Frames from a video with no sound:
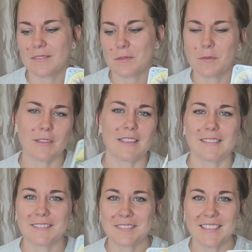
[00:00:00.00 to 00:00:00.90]

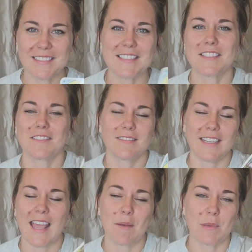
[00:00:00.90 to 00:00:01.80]
well, it
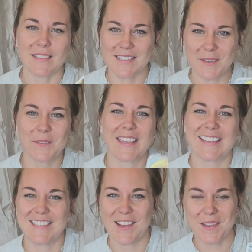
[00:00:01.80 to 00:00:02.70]
happens. We
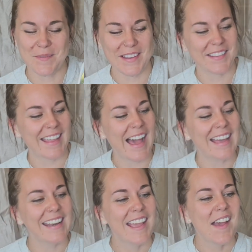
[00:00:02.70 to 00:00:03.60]
can talk about
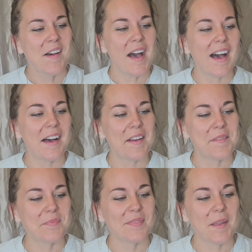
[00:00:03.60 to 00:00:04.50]
that.
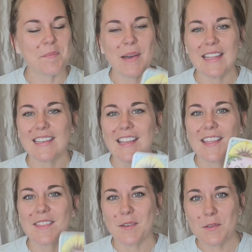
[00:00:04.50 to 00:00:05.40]
But
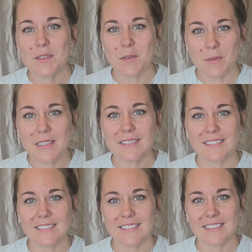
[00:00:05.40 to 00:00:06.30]
the
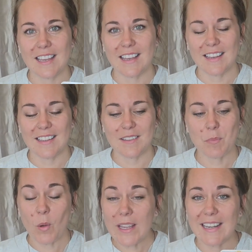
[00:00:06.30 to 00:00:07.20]
real
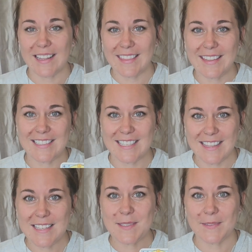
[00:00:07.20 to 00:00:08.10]
point, I think, to
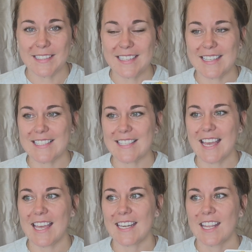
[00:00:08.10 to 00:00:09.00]
this one is
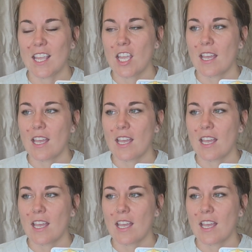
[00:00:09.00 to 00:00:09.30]
that